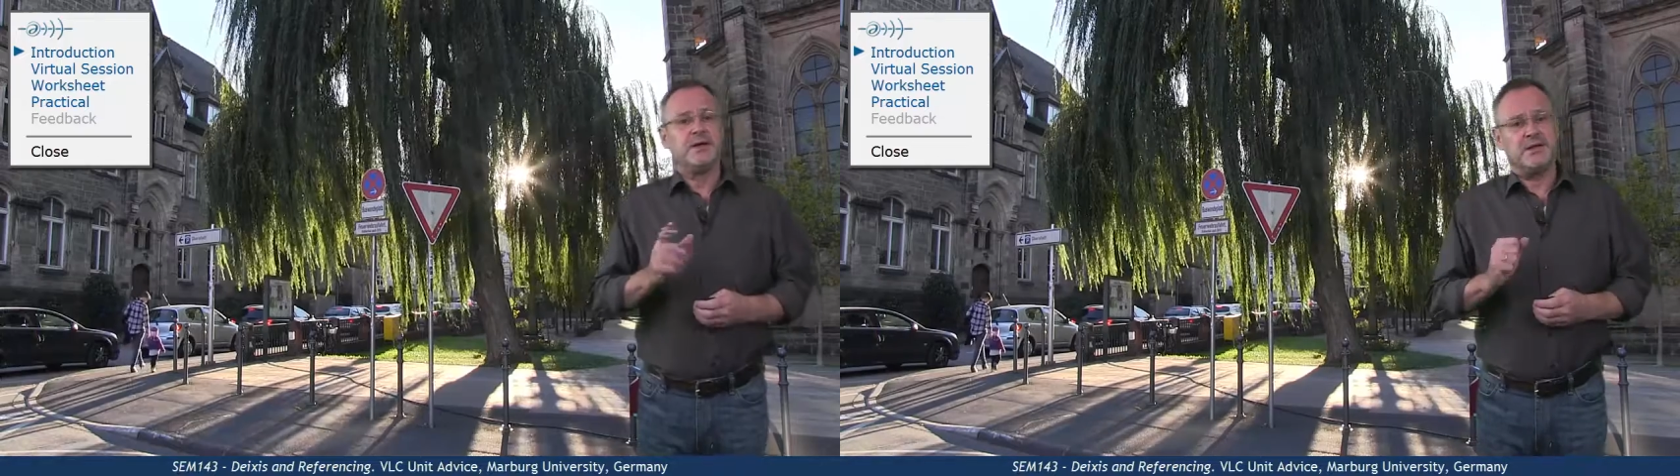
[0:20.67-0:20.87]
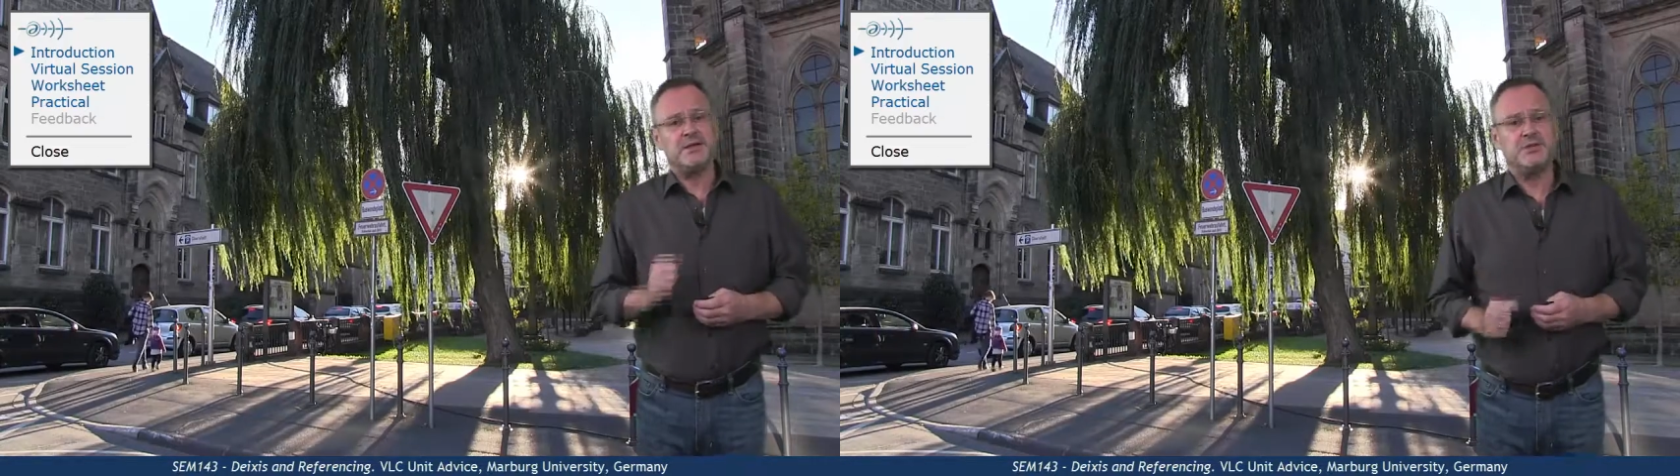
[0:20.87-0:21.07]

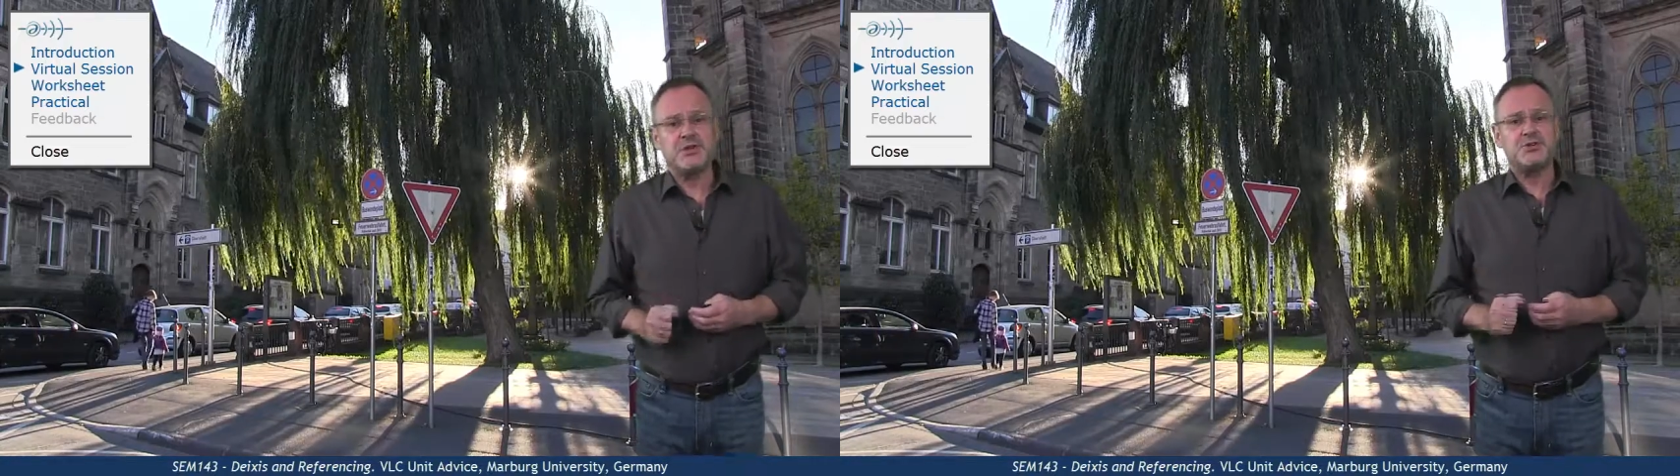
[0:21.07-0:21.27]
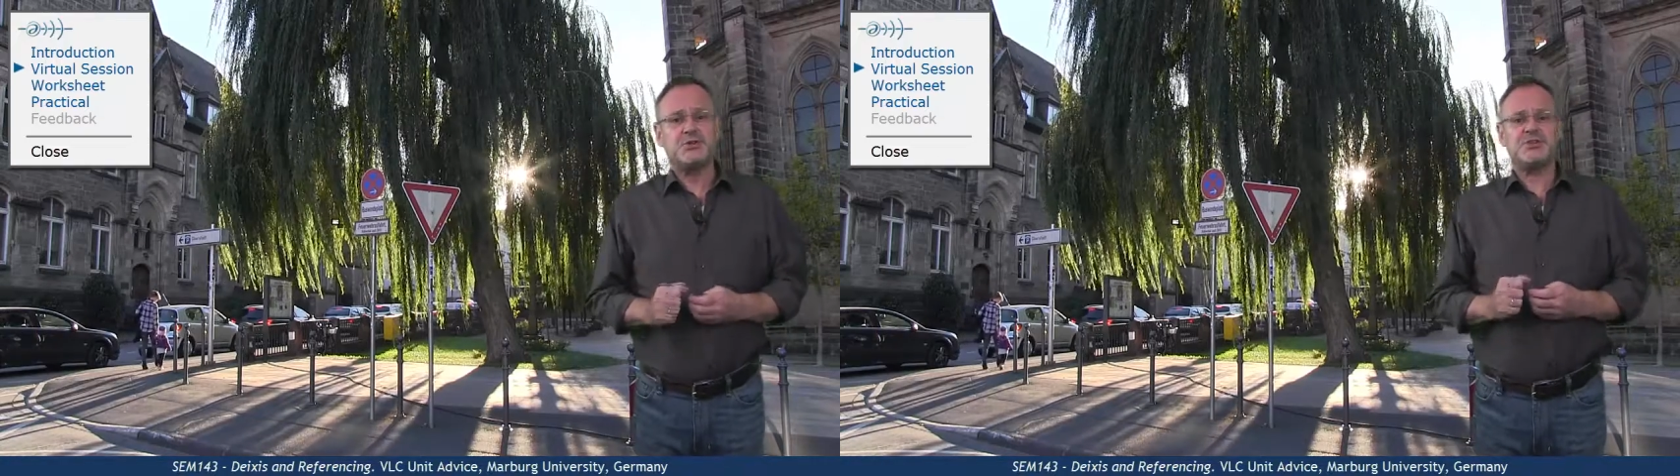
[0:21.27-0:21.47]
In the
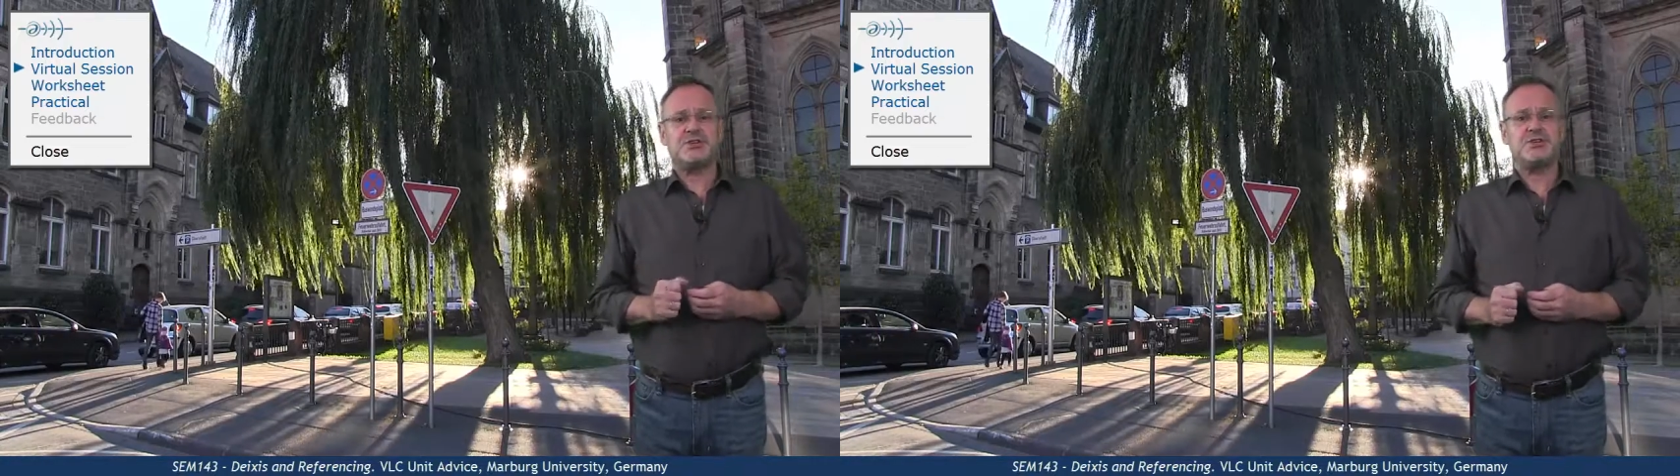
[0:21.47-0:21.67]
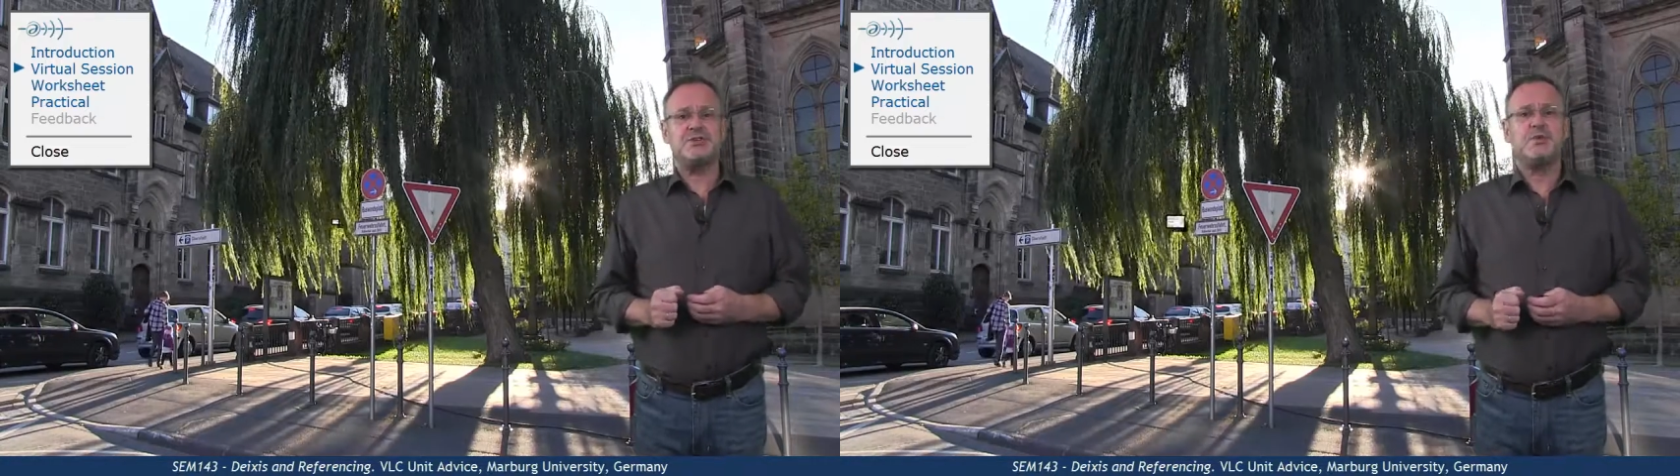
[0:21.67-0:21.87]
virtual
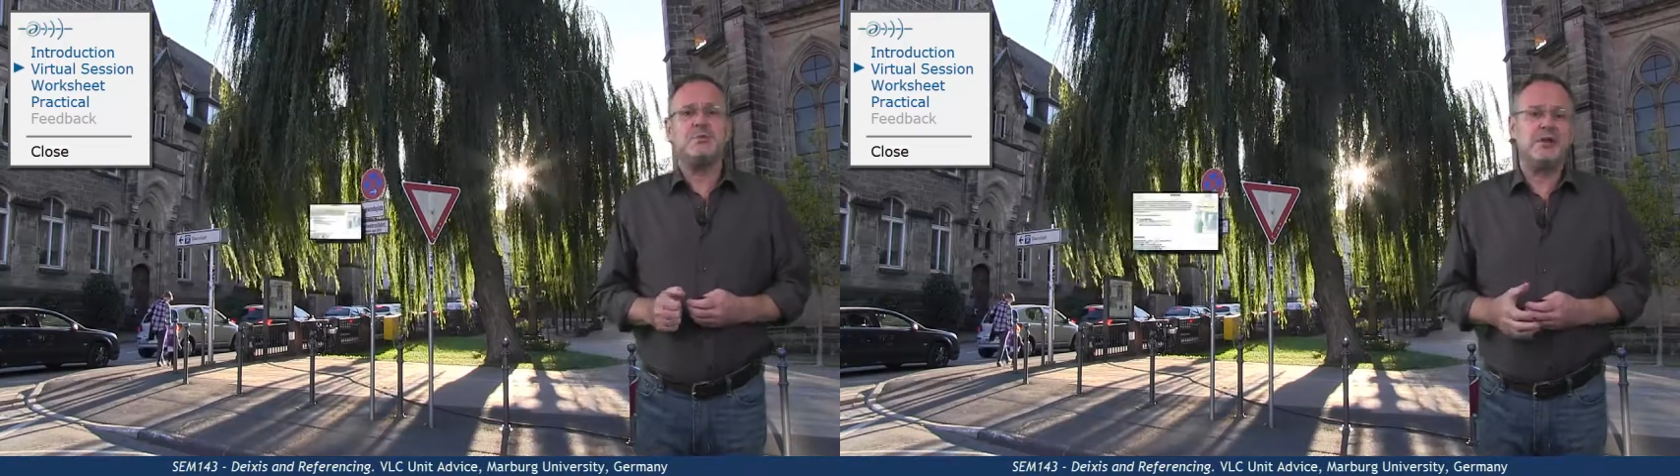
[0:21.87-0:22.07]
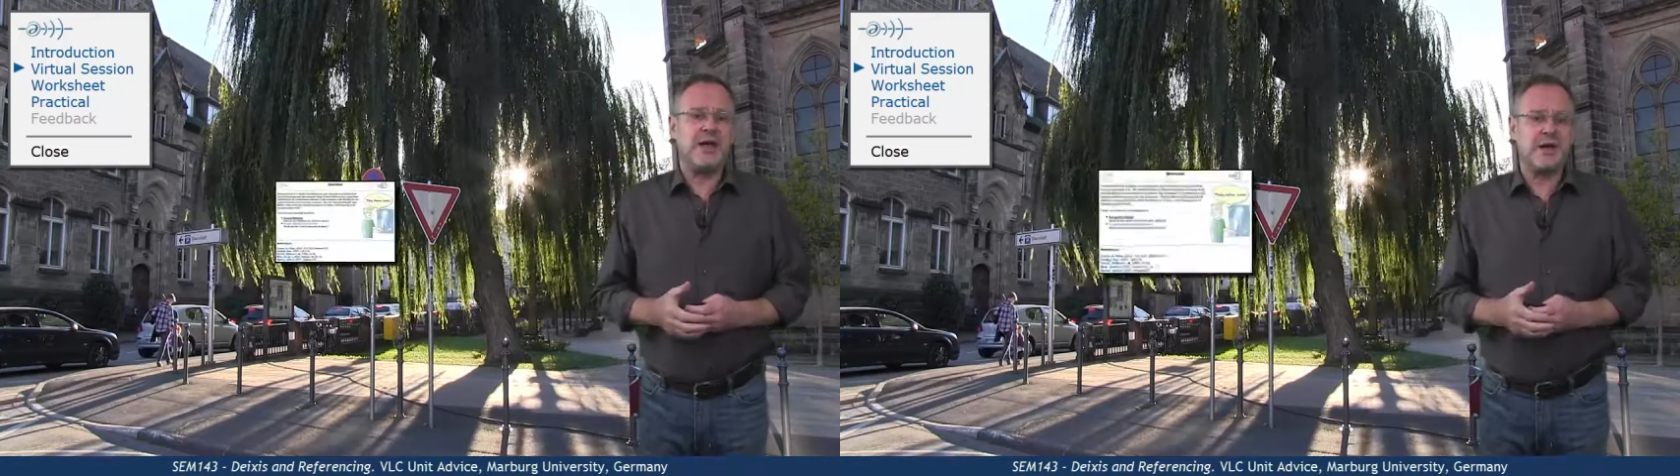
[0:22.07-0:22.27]
session, we
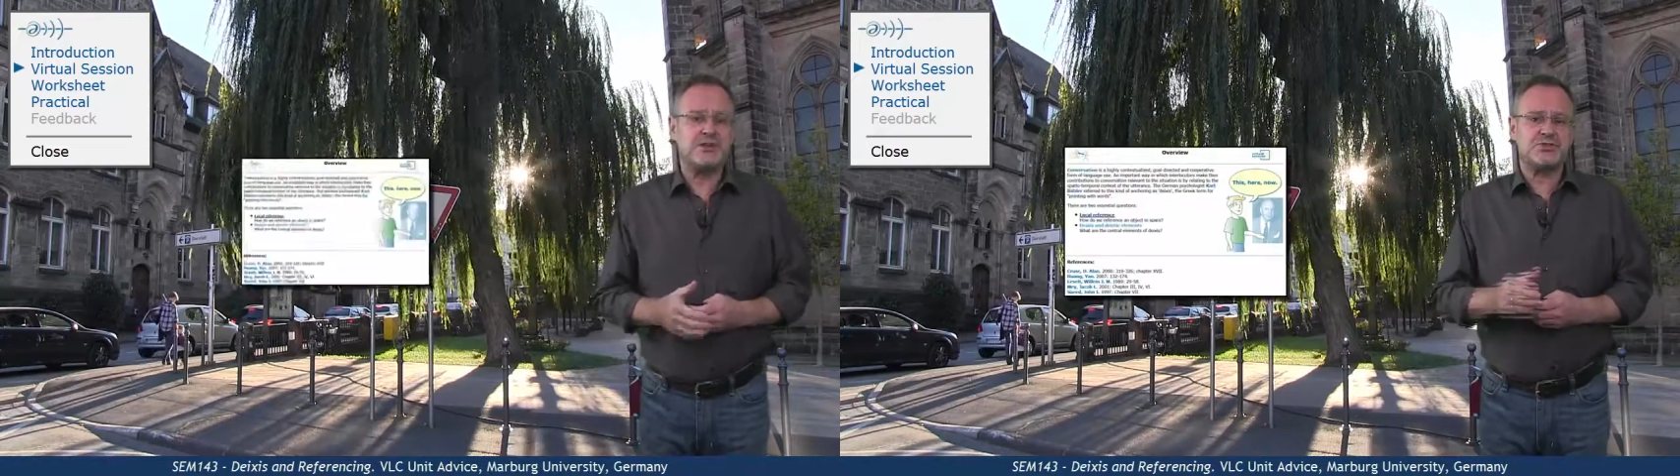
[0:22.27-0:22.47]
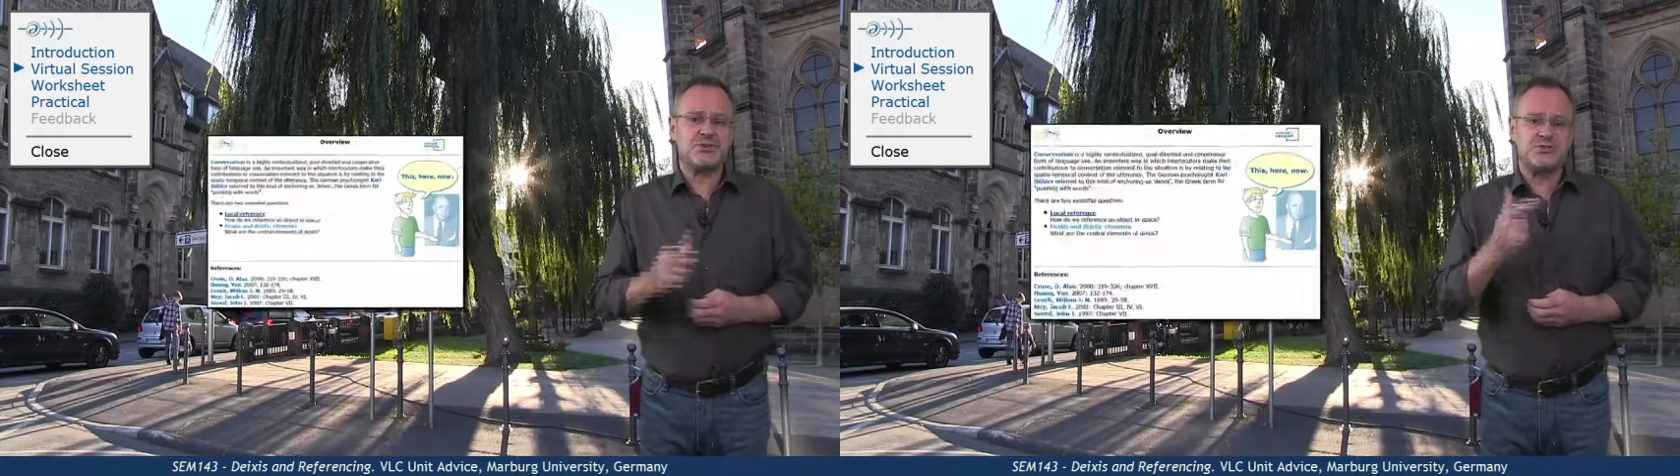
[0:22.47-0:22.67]
will answer